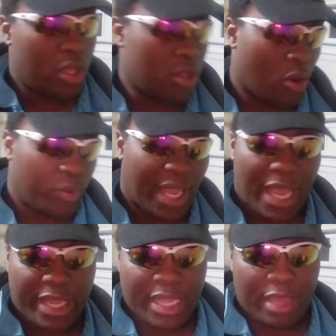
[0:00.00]
You know, we
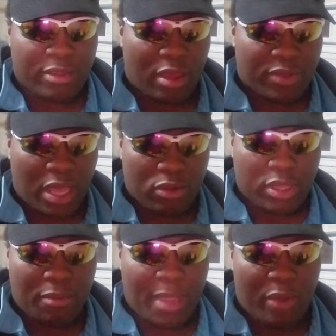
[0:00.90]
got to get ourselves
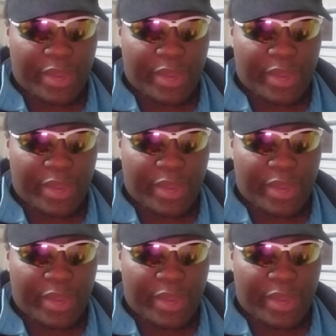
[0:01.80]
healthy, man.